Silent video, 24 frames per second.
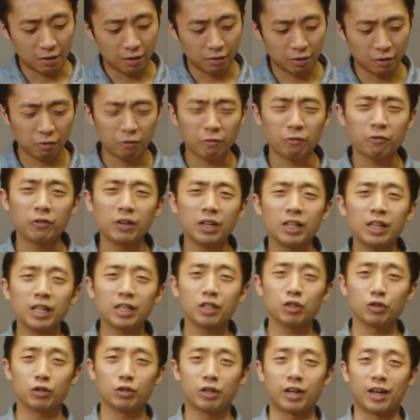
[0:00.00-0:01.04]
the
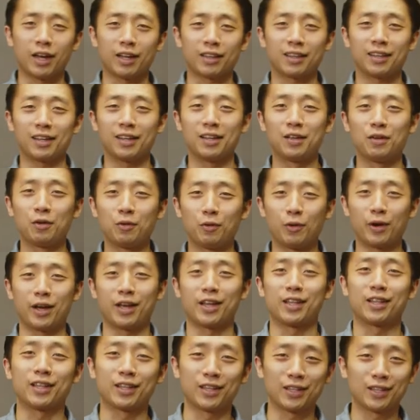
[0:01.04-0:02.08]
feeling you get
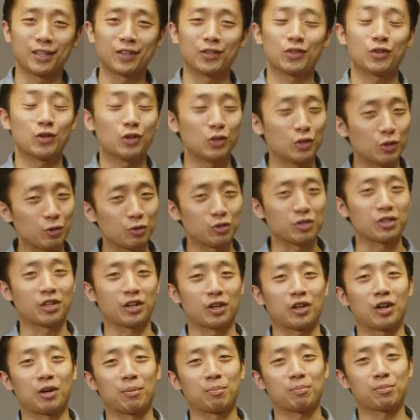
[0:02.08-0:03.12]
when you use the
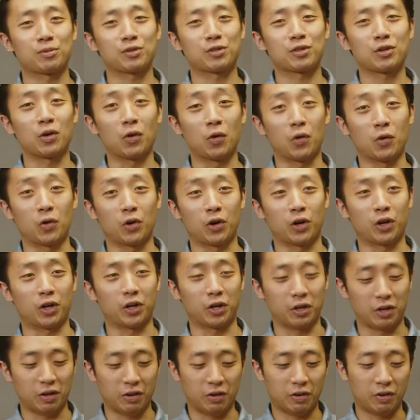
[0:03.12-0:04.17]
cups,
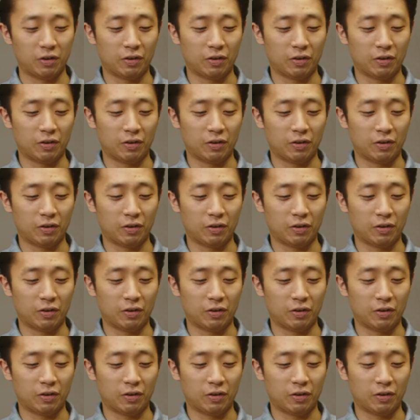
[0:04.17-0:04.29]
or